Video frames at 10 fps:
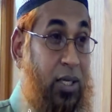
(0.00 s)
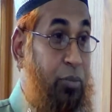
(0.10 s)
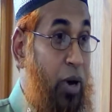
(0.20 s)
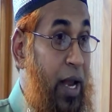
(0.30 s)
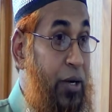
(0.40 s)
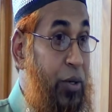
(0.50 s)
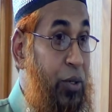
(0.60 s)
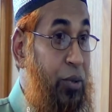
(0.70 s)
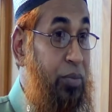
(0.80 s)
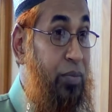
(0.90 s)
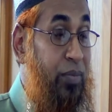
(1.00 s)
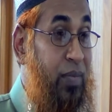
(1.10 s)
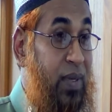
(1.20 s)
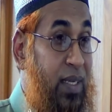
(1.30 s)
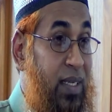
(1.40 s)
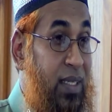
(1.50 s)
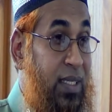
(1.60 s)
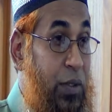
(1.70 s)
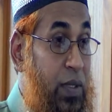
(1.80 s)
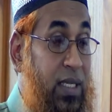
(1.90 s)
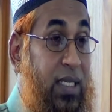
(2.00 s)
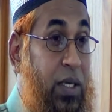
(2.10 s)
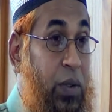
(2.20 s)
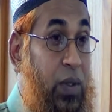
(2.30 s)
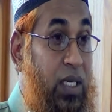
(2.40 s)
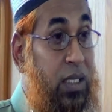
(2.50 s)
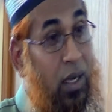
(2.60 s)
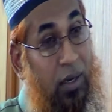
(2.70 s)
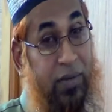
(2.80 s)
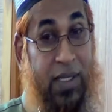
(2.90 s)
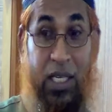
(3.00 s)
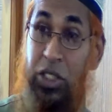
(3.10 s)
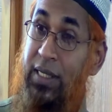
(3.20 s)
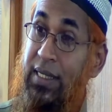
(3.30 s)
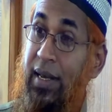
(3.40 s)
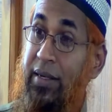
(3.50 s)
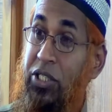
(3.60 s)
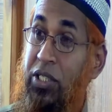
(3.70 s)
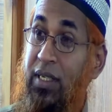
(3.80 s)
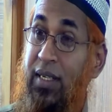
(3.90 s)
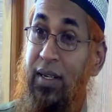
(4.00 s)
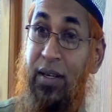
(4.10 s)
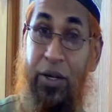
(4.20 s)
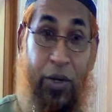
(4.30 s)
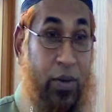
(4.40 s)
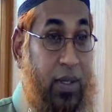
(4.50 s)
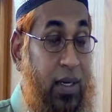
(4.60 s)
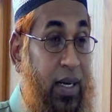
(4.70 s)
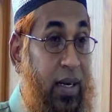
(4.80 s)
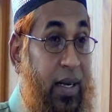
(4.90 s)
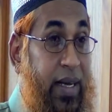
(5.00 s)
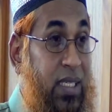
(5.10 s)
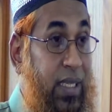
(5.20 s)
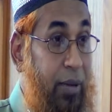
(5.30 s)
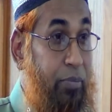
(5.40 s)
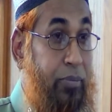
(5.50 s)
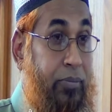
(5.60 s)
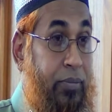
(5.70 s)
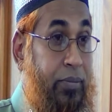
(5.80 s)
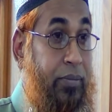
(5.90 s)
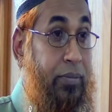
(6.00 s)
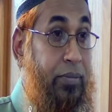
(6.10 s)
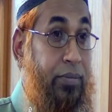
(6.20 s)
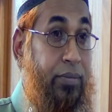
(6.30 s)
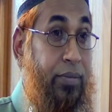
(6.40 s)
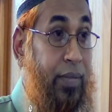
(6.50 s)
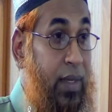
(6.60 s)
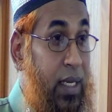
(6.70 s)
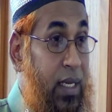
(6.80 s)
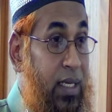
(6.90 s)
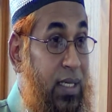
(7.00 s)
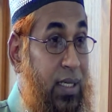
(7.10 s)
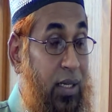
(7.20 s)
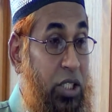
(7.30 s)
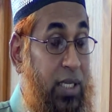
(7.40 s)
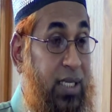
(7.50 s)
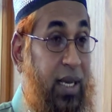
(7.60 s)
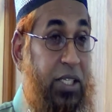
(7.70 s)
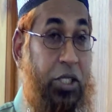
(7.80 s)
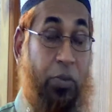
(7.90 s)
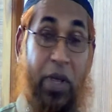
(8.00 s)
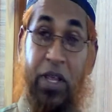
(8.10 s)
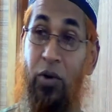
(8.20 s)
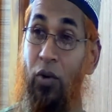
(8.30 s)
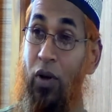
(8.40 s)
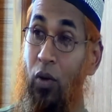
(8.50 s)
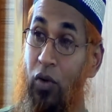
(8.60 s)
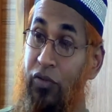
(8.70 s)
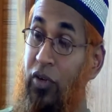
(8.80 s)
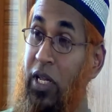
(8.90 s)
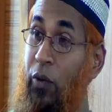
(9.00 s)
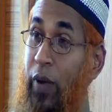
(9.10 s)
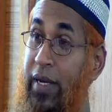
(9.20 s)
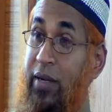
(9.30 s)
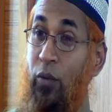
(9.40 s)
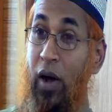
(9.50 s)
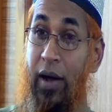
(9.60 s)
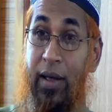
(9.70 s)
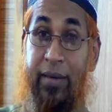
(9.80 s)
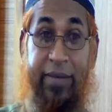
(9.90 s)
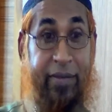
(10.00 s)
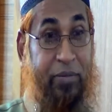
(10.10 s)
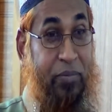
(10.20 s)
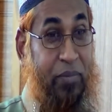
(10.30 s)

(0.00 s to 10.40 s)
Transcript: the bridegroom, so and so, the son of such and such, do you accept such and such to be your lawfully wedded wife,